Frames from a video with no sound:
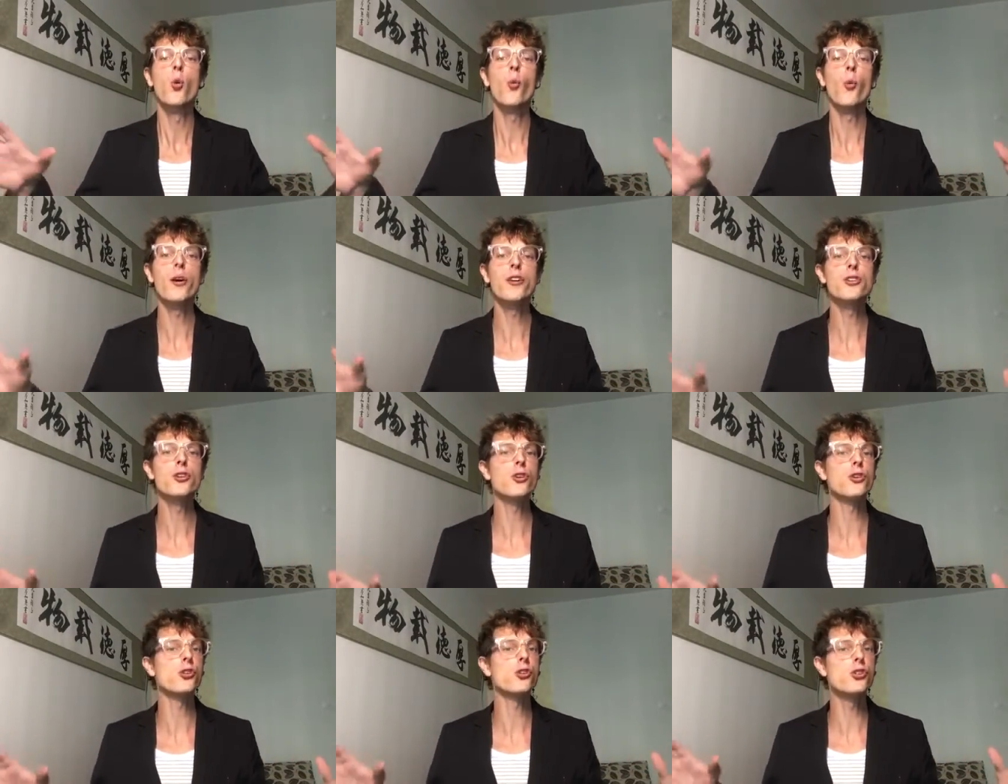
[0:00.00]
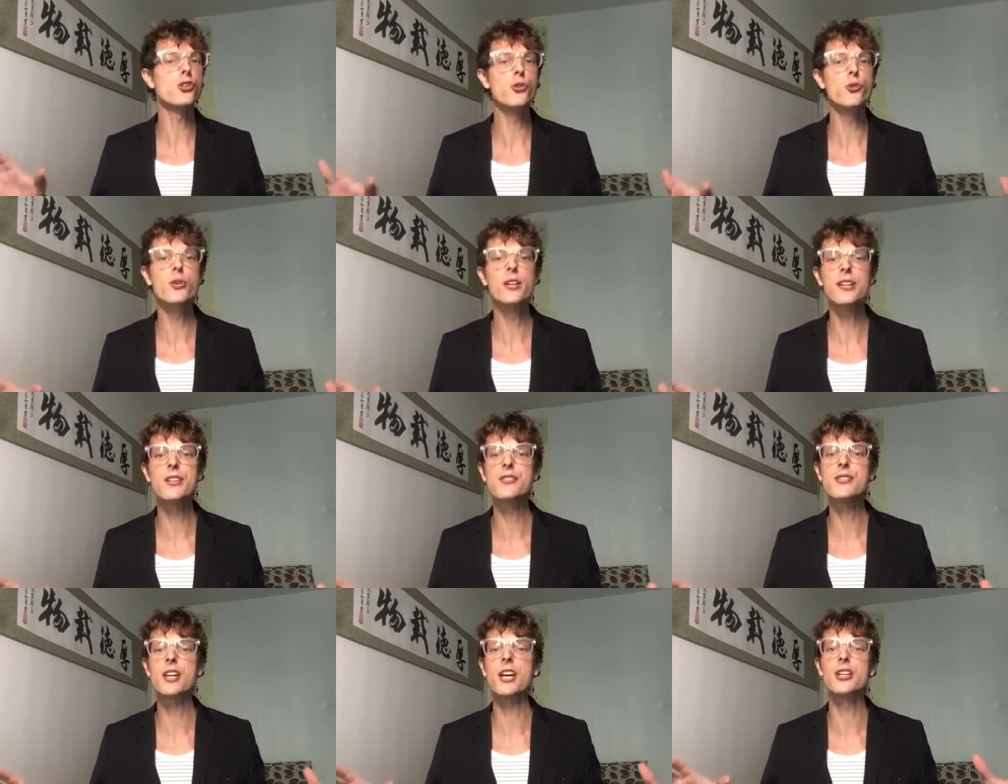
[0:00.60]
When your
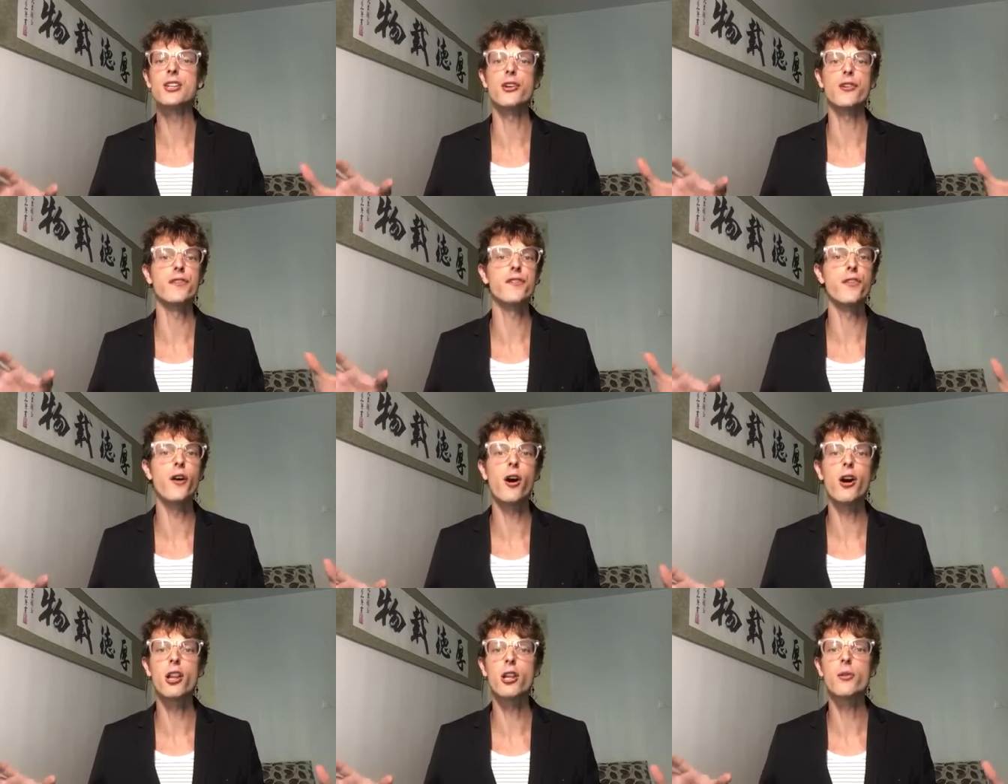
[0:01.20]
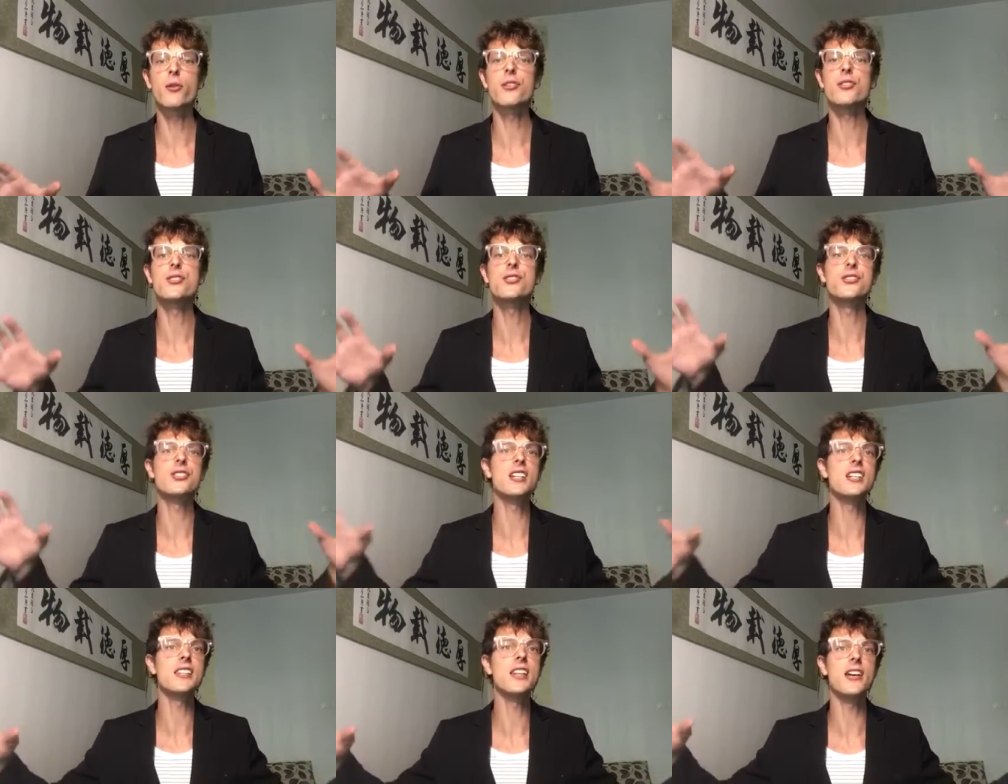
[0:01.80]
students and your followers
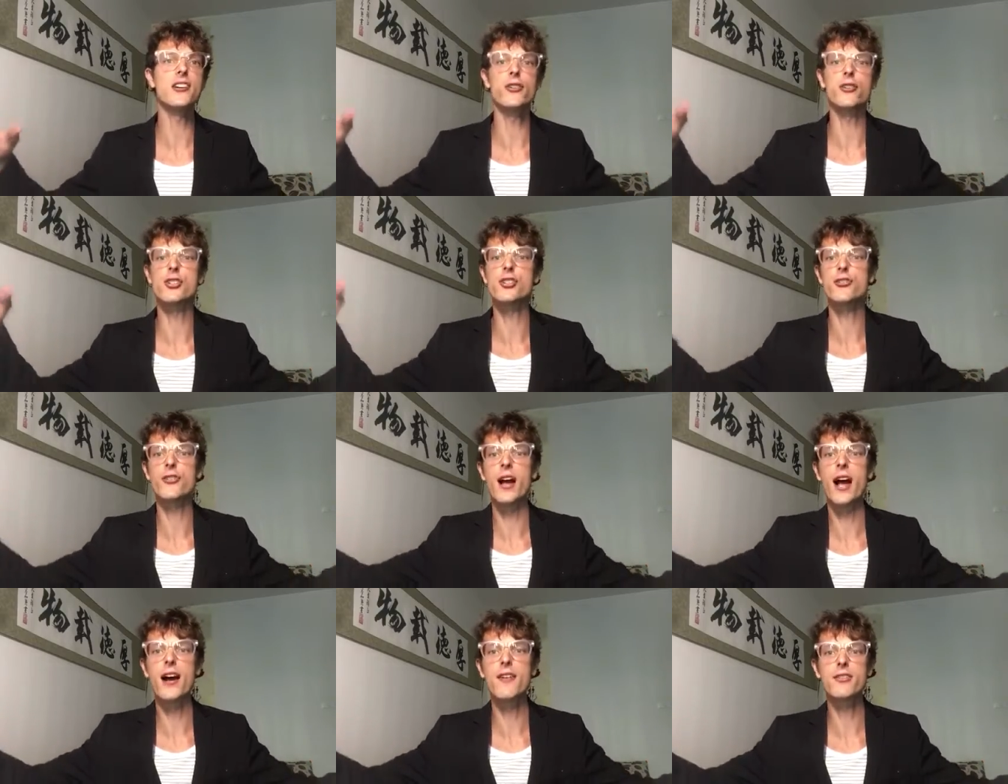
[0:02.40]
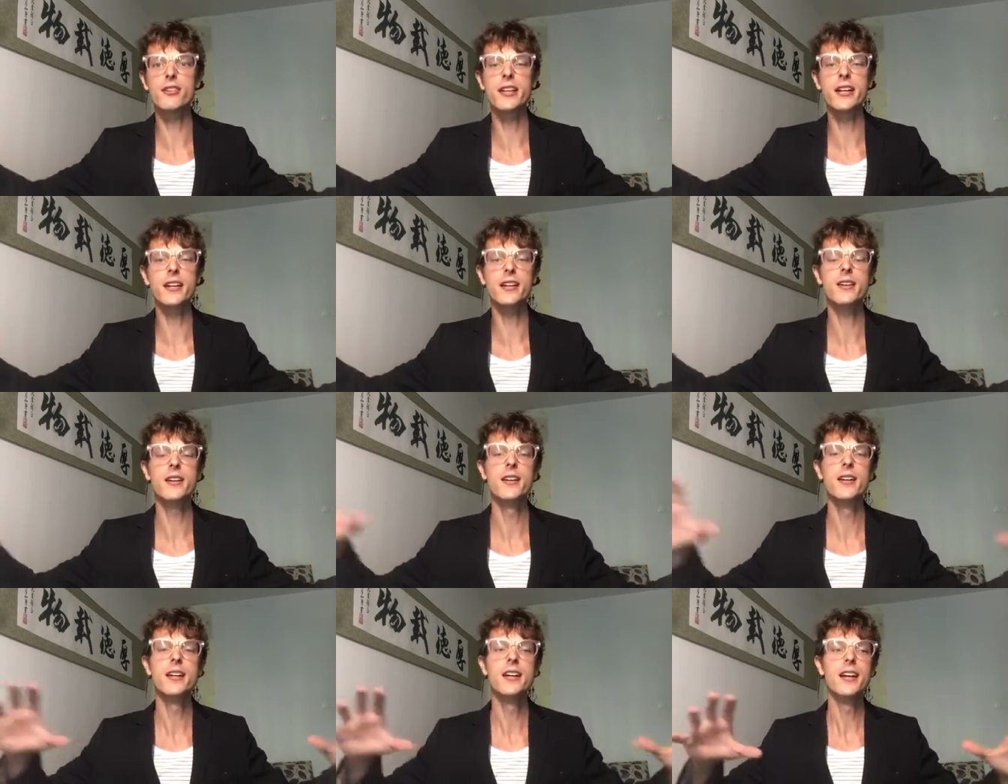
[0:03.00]
see that you're
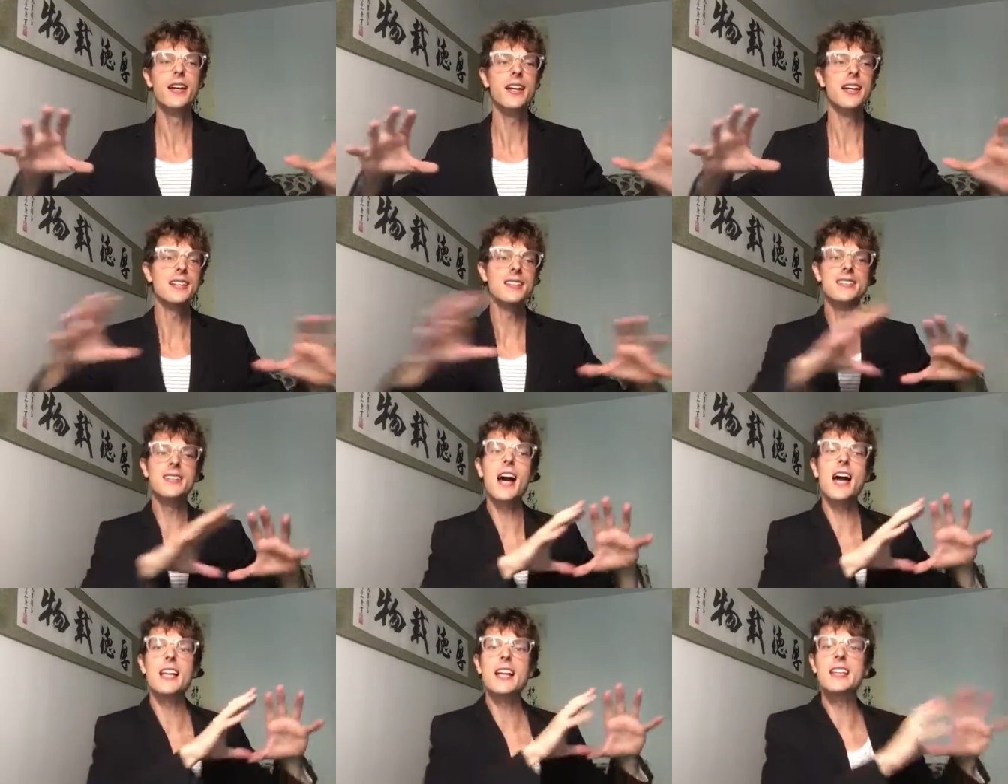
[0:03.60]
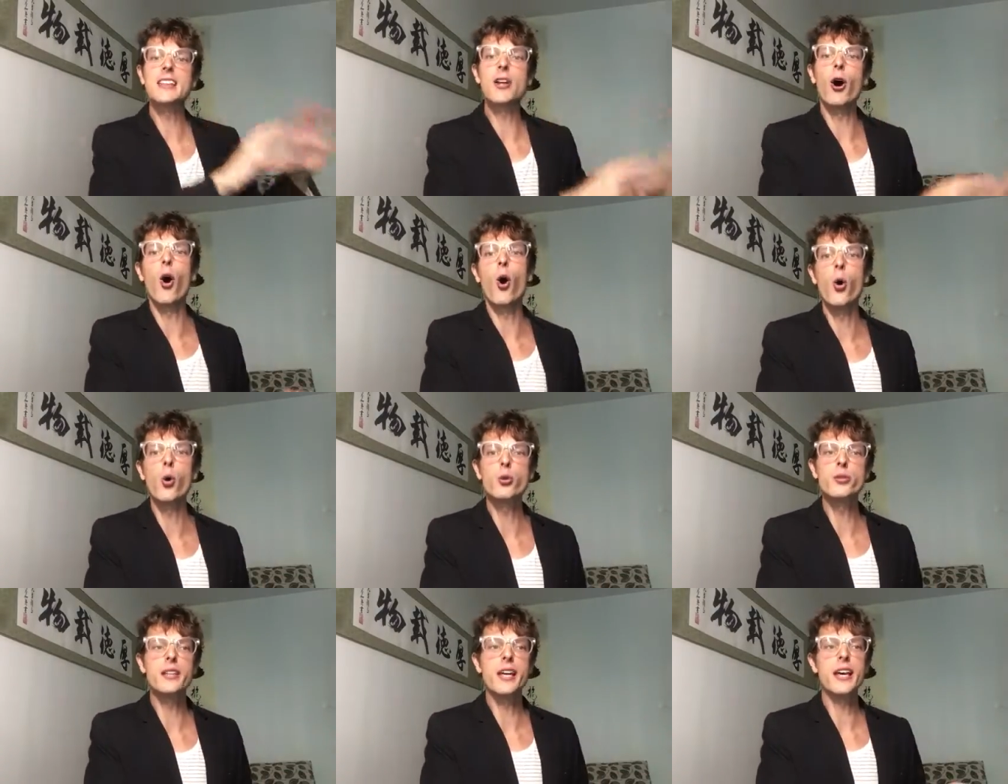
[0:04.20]
traveling, it's not like the
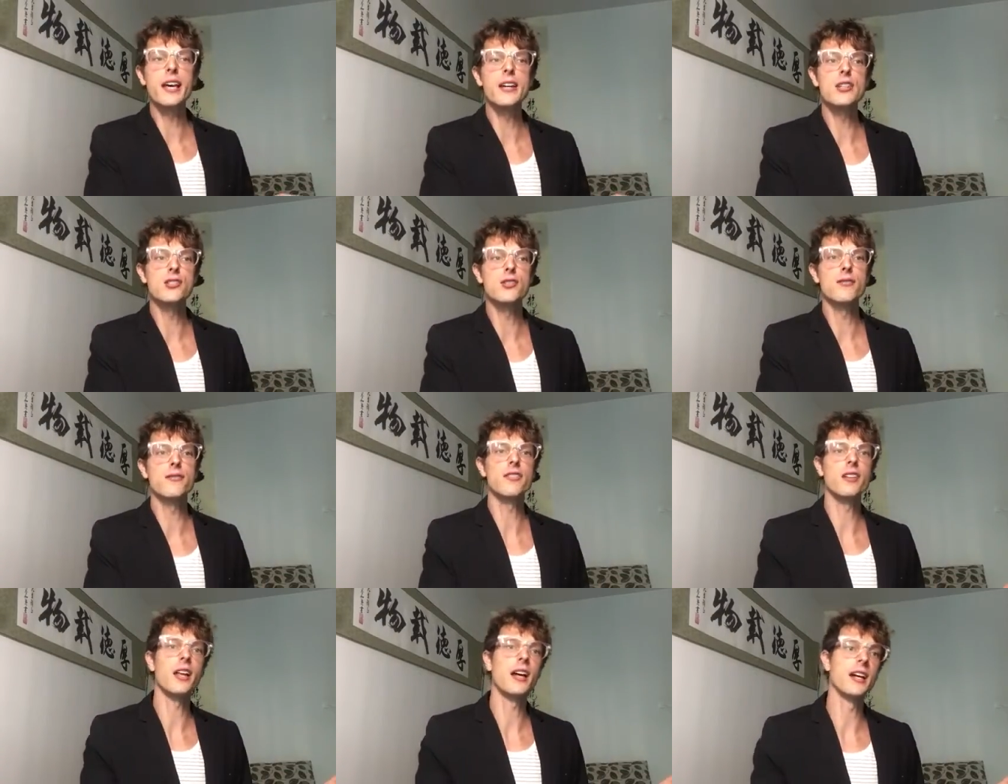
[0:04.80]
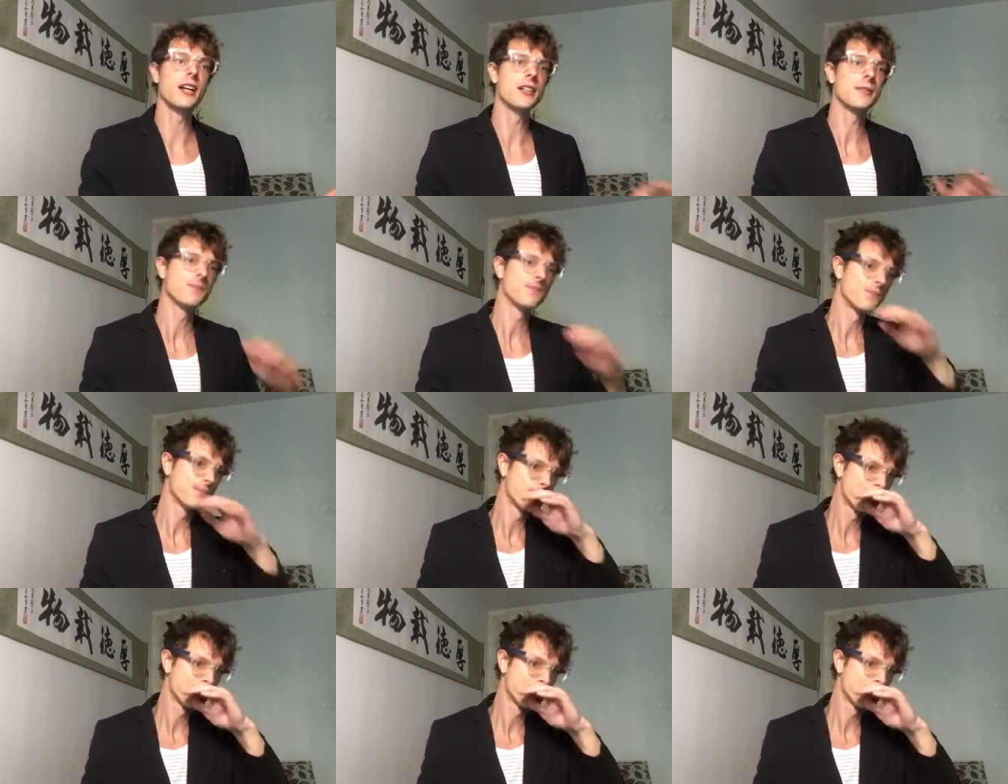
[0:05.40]
old days of like,